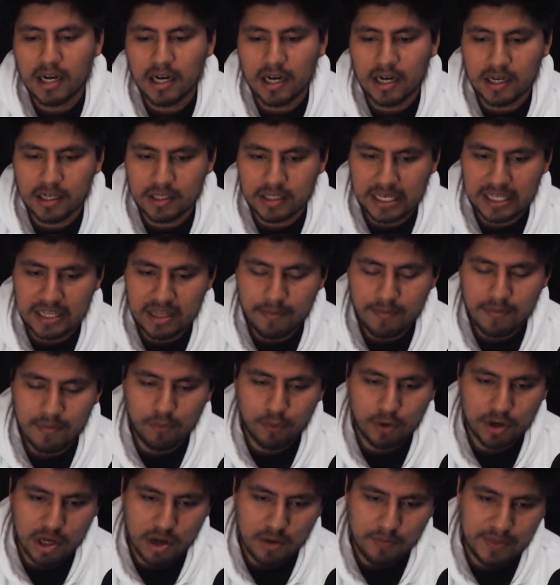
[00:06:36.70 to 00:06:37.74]
And then
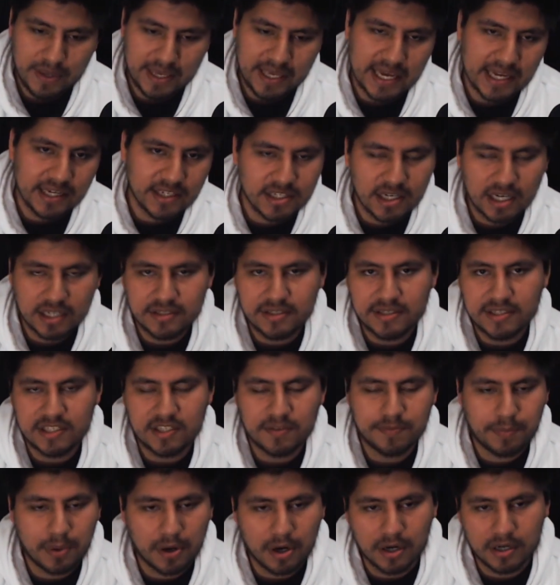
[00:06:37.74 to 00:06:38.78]
when you begin
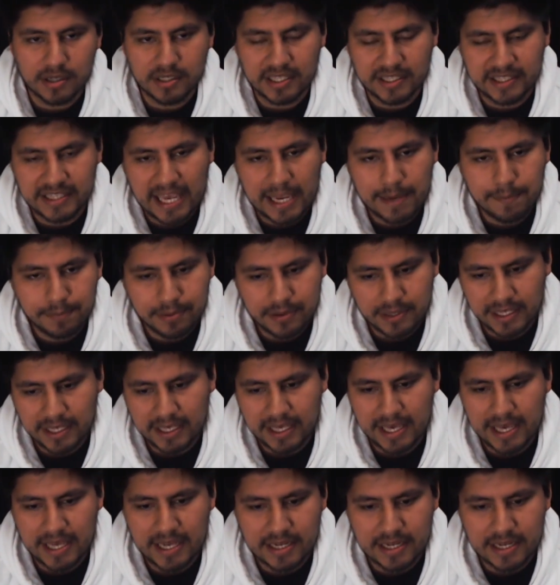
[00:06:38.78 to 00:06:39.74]
Dante's part, the gameplay,